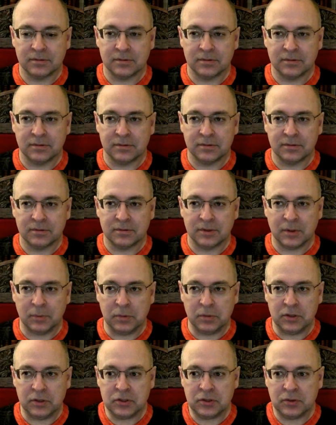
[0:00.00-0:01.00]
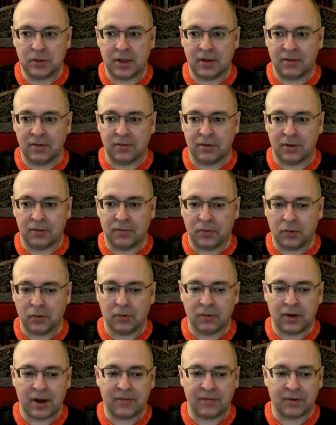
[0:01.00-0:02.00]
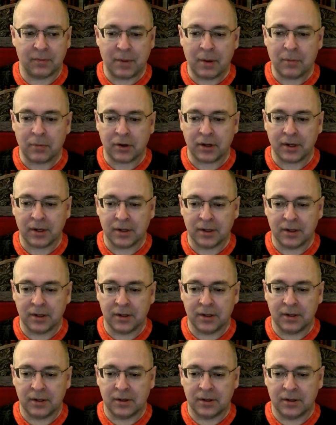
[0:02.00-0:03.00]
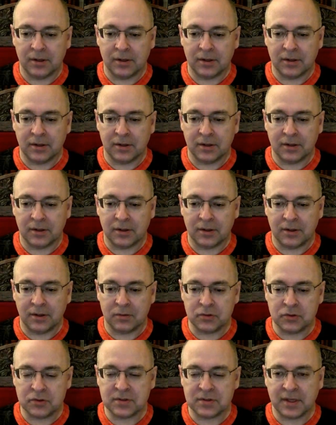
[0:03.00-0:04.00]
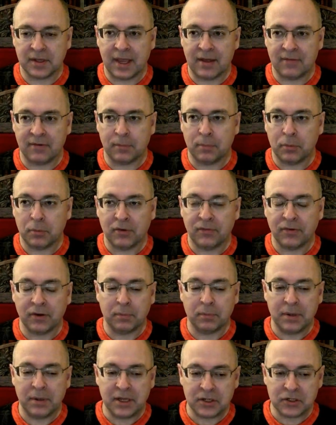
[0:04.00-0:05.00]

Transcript: It means you have a photographic memory. Just like having perfect pitch